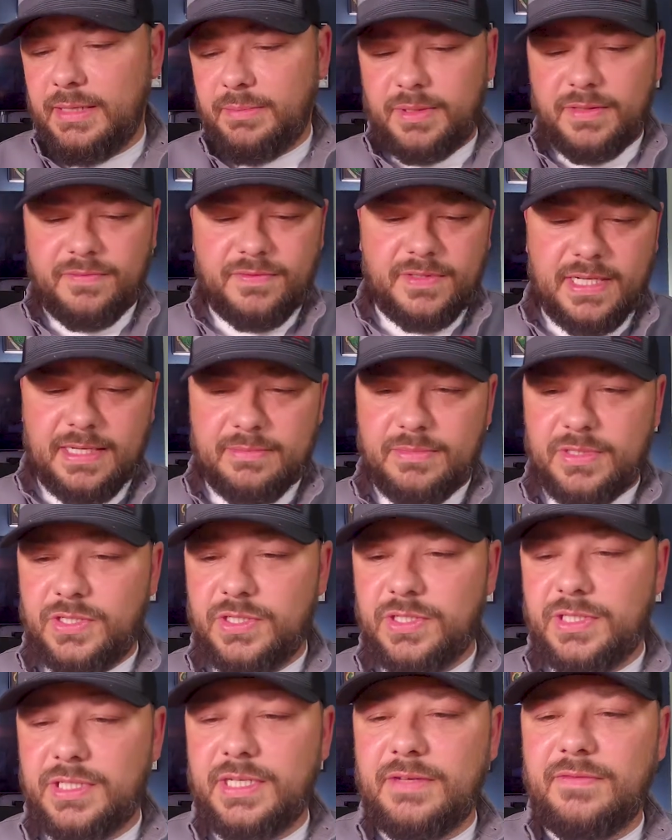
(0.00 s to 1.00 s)
couple of times
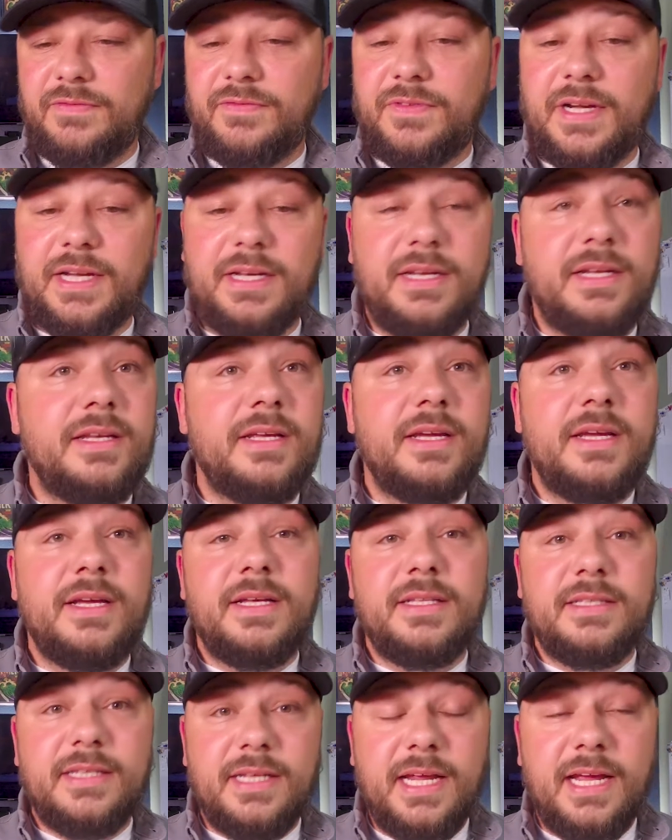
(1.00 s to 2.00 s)
and just didn't find it.
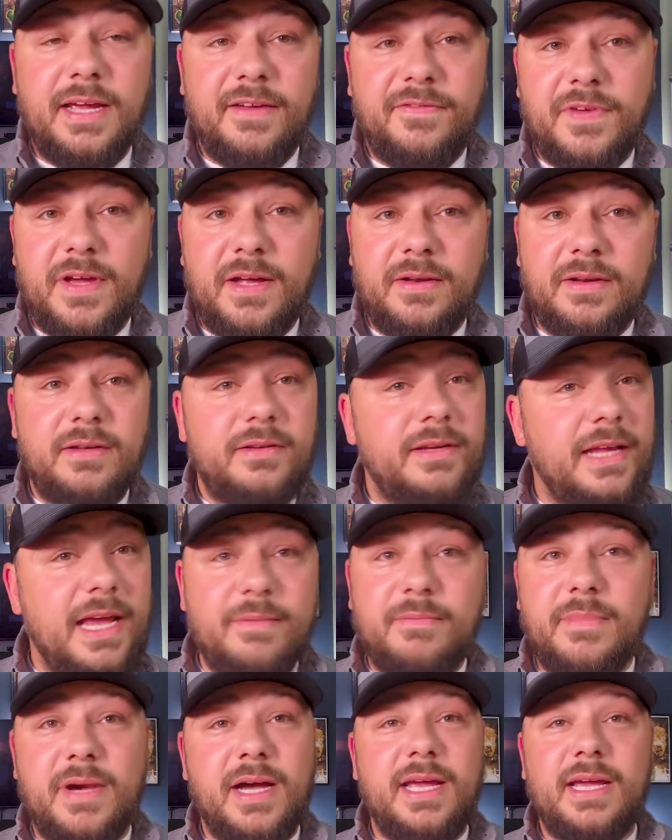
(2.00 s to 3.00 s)
Today I found it
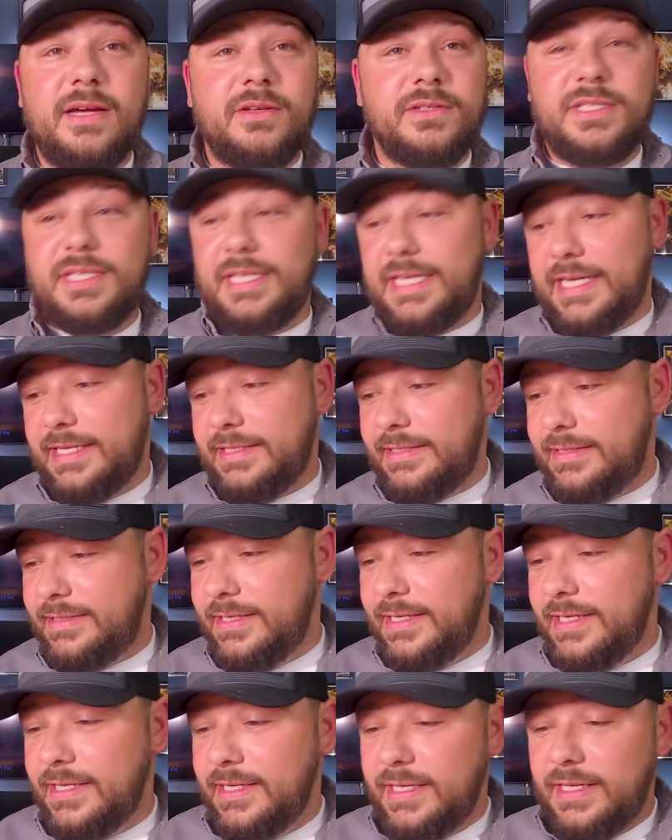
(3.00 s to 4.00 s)
at my LCS,